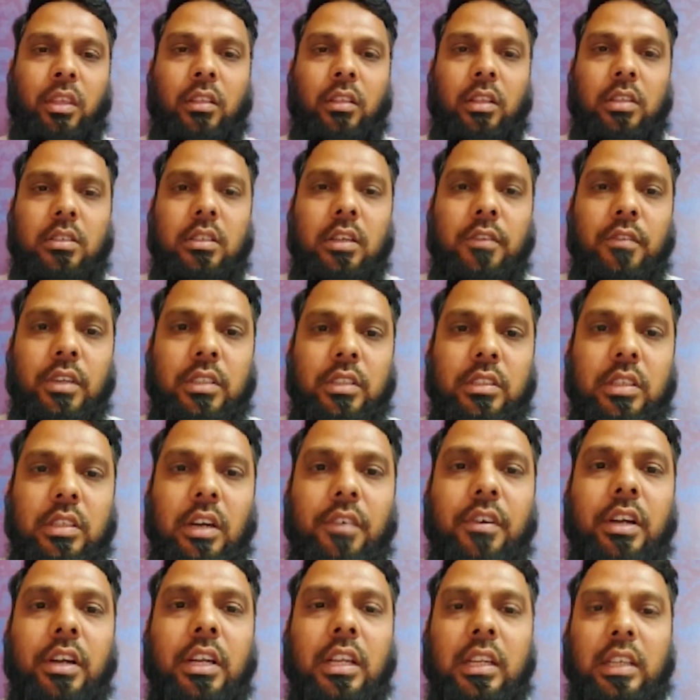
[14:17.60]
This thing was
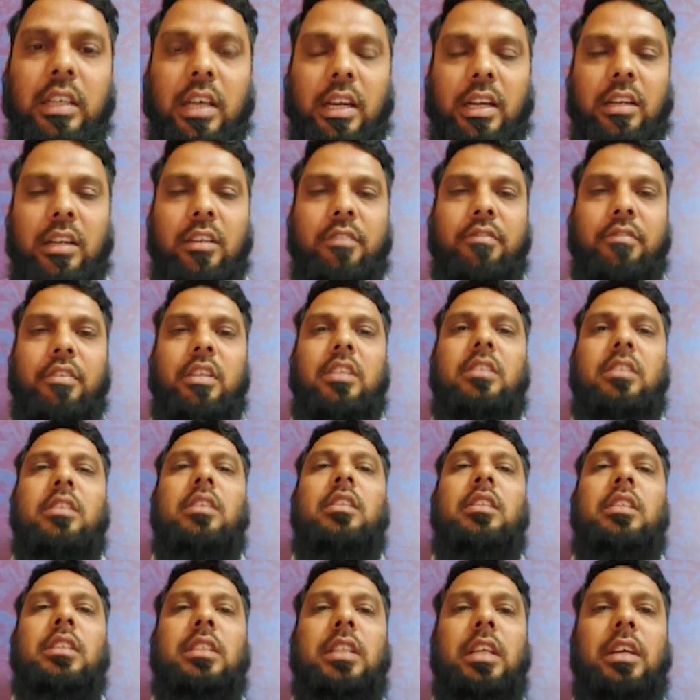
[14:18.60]
covered in current affairs.
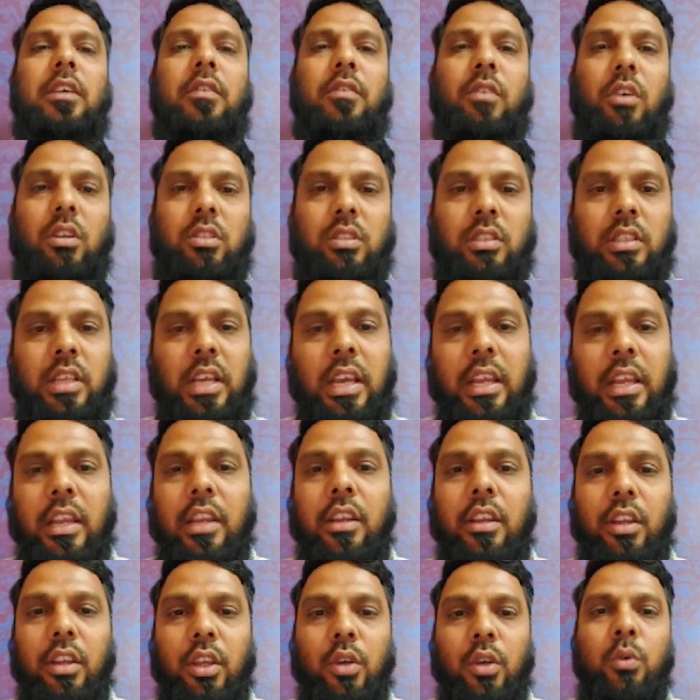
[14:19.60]
This thing was there
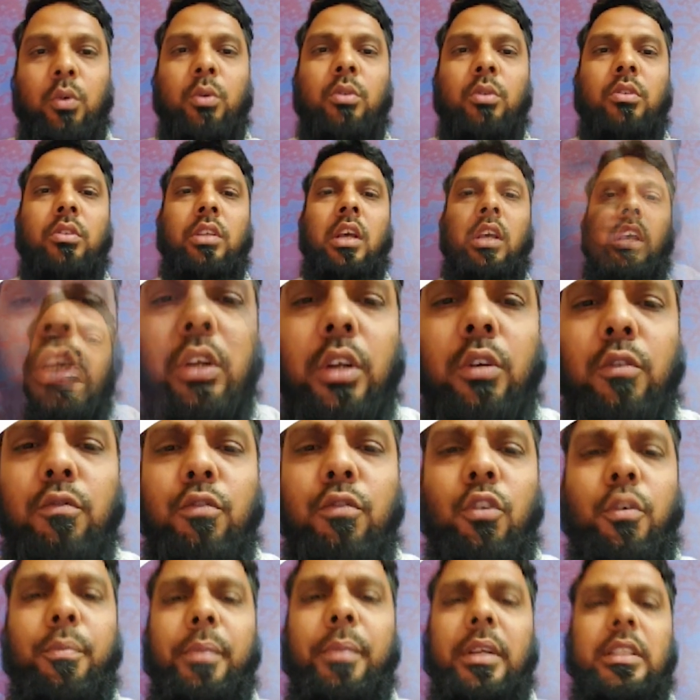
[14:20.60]
in news 3 to
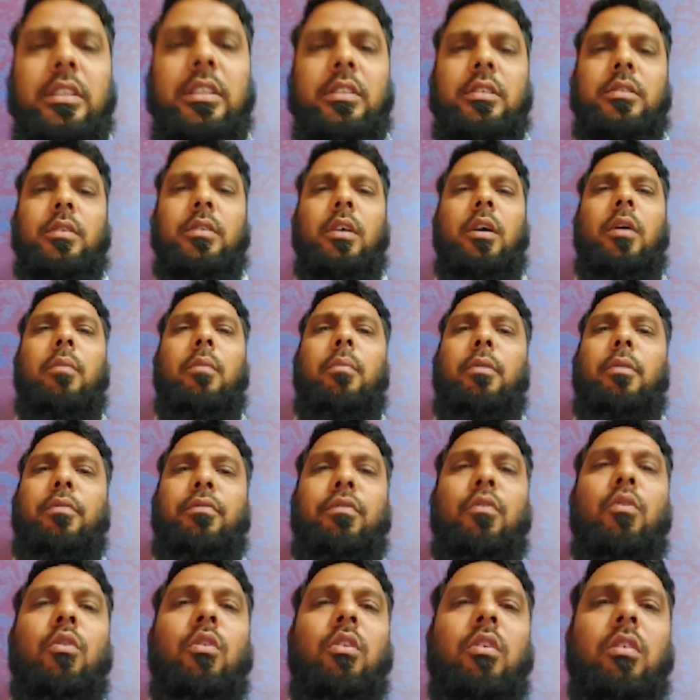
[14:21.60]
4 months
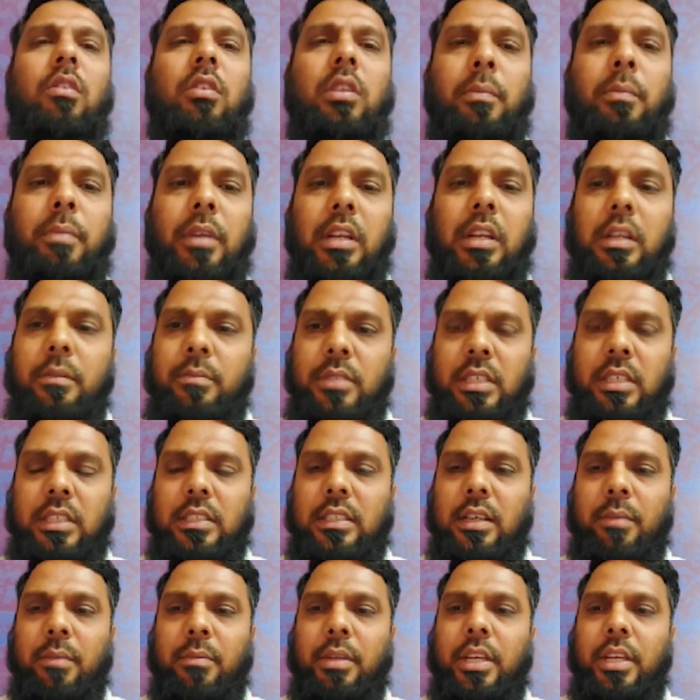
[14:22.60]
before the prelims
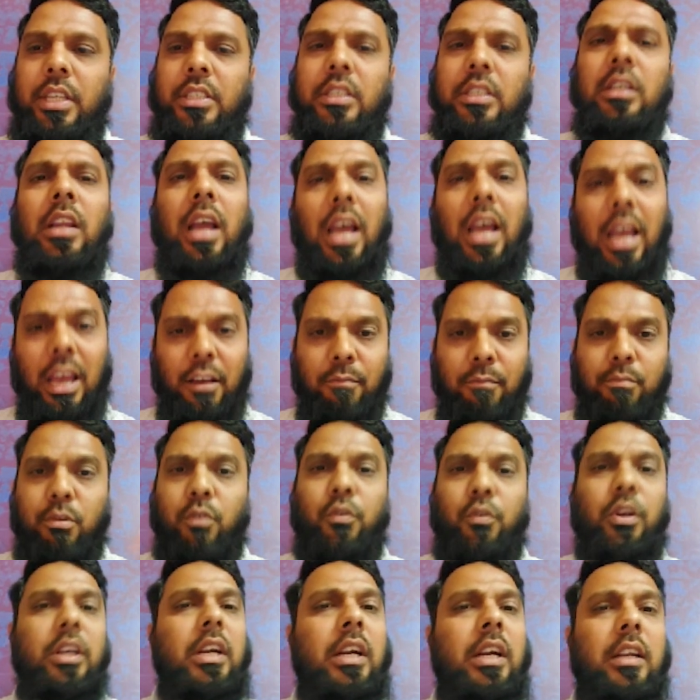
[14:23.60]
examination. I have
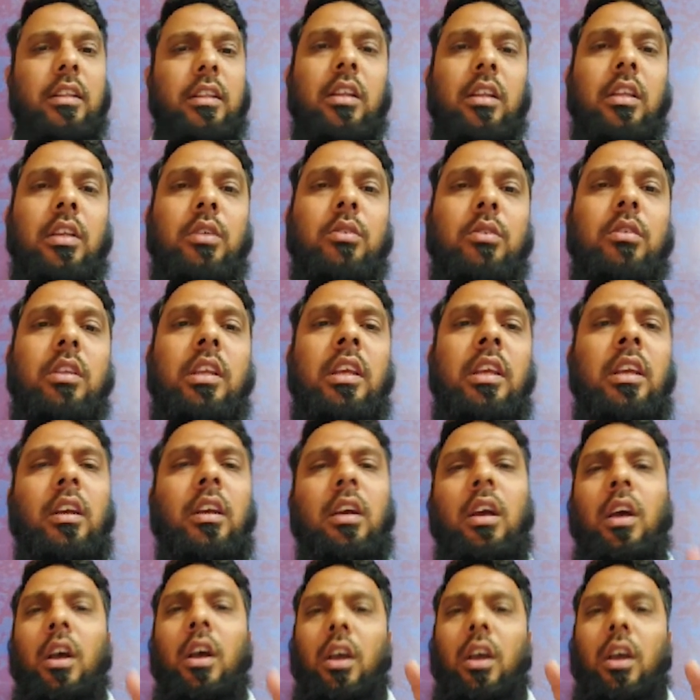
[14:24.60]
provided the news link.